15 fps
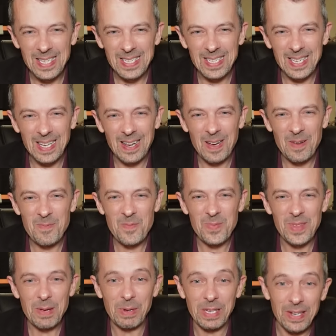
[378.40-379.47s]
is um,
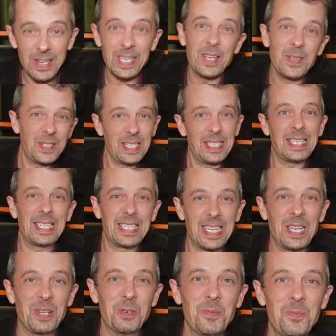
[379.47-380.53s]
they were going to use the
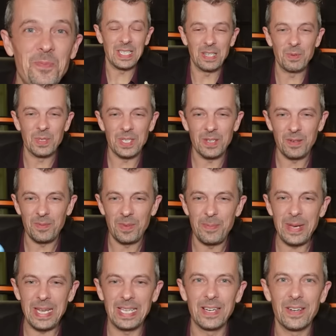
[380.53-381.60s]
Desert Eagle because it was the,
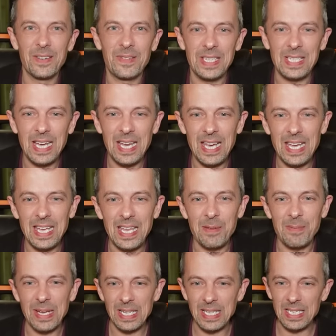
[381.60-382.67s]
the big gun of the day.
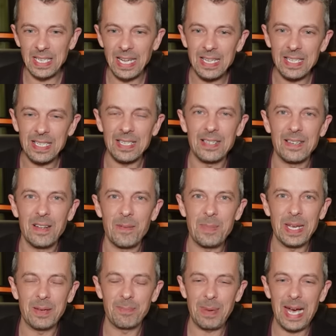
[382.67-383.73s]
It makes sense that a
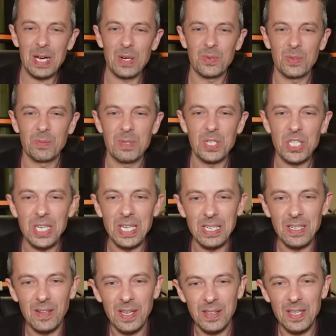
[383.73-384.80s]
big, powerful
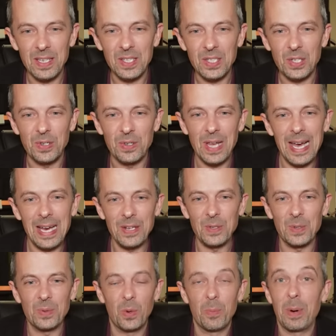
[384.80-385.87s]
machine like this could
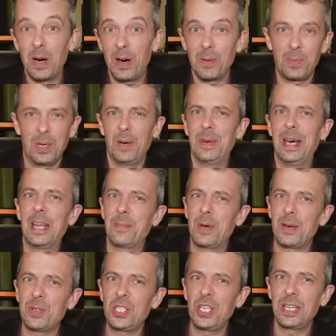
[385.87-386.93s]
handle, or part, part man,
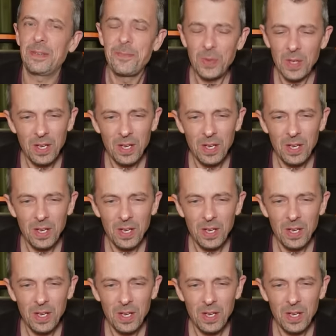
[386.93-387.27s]
part machine,